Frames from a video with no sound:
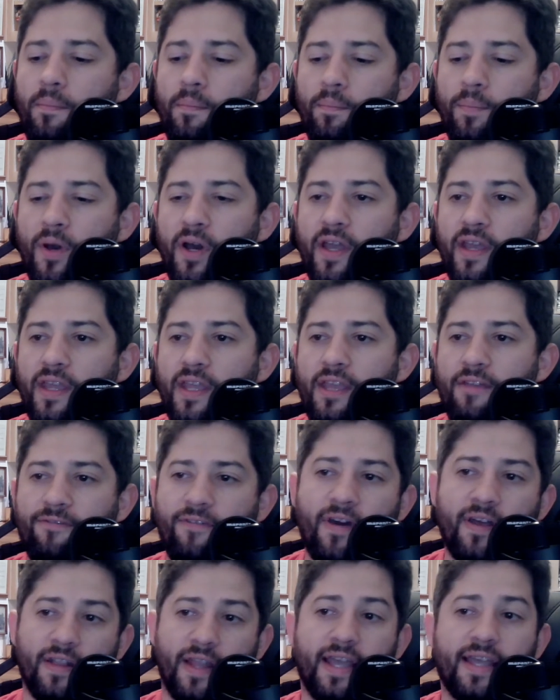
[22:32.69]
But if,
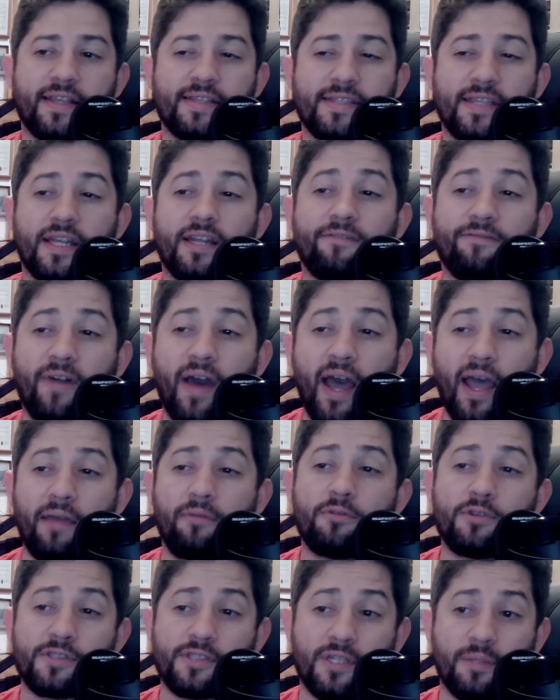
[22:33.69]
like I said, if I
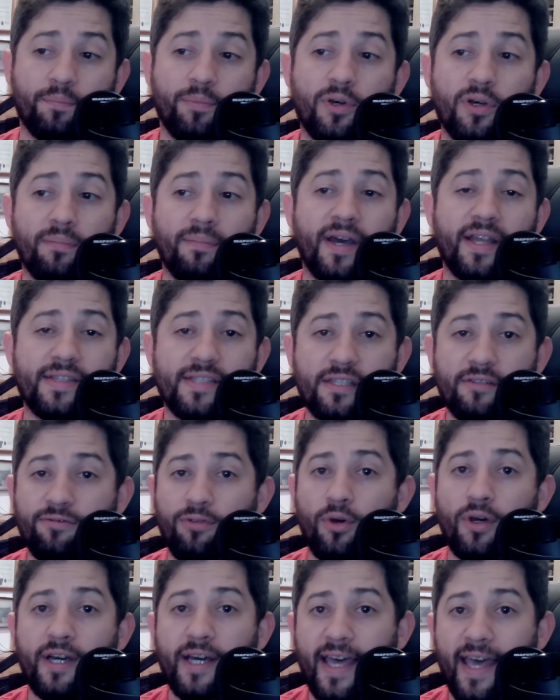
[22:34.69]
was to put my
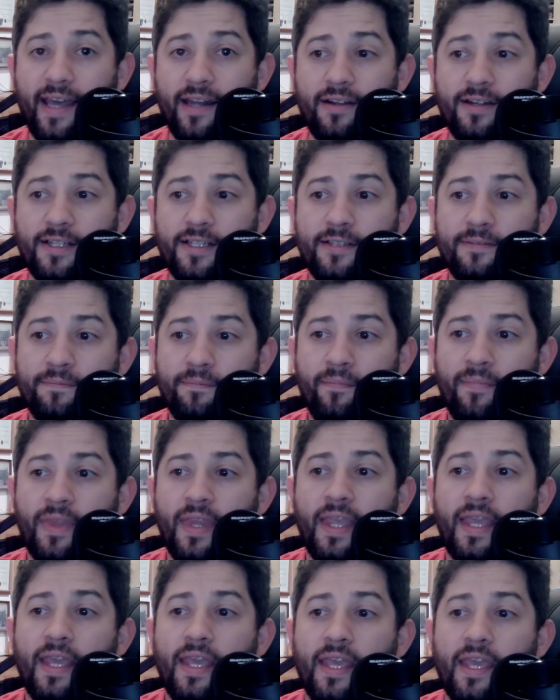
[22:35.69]
tinfoil hat on,
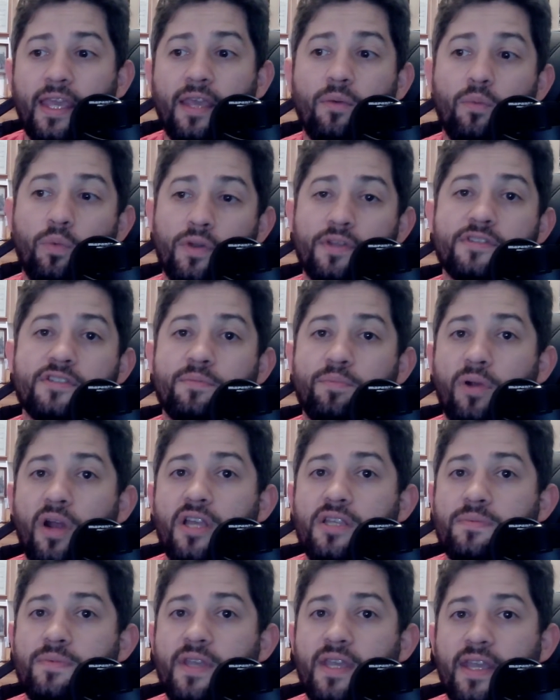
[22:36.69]
it wouldn't
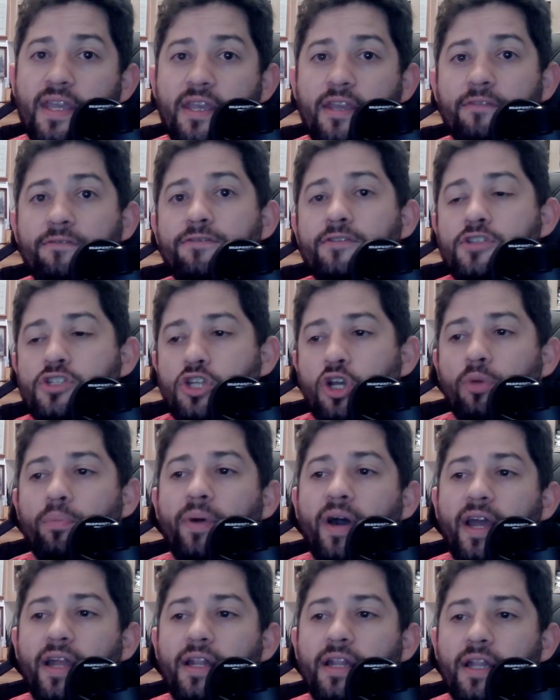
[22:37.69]
surprise me if Joe
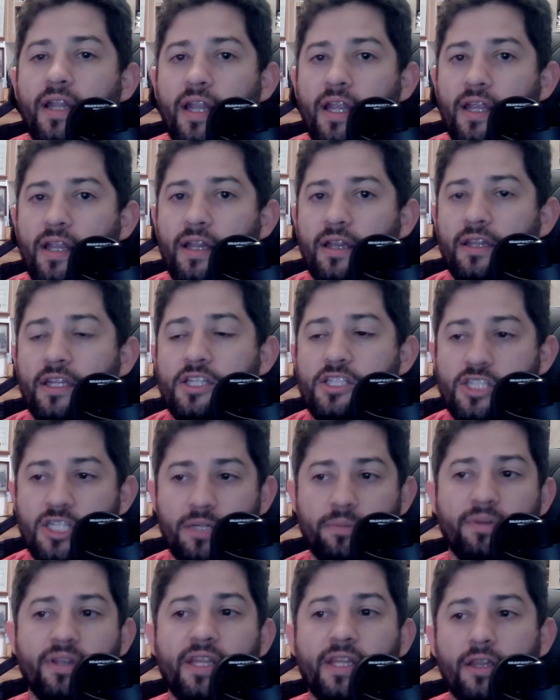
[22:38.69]
Biden
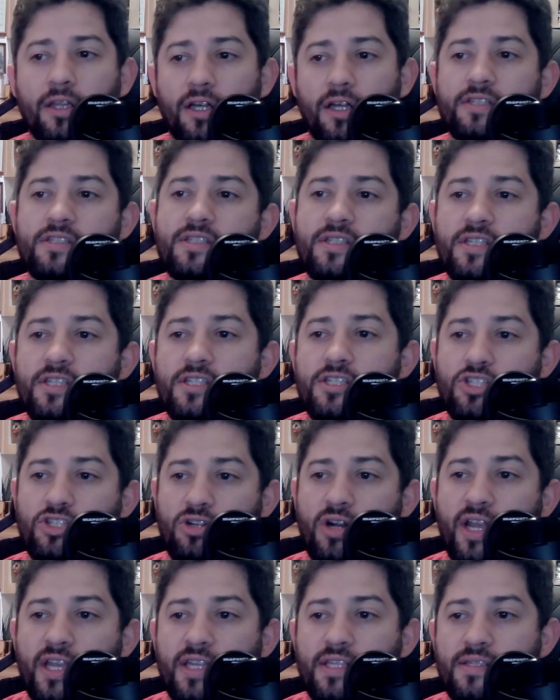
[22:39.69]
legitimately launched these
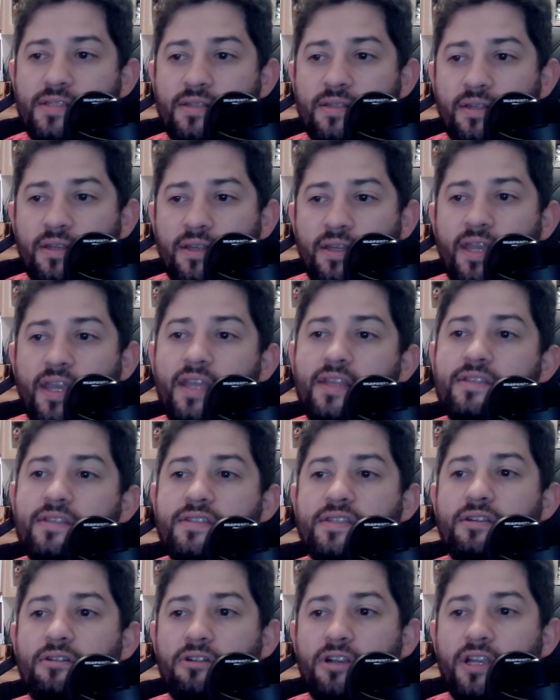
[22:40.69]
strikes in
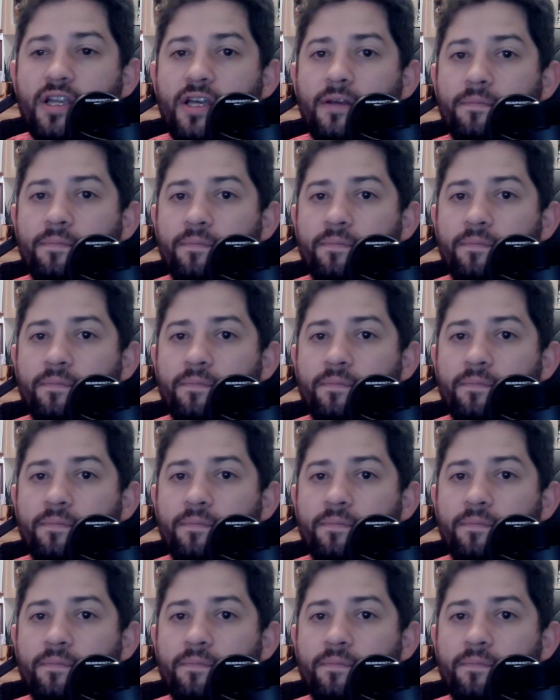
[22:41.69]
Syria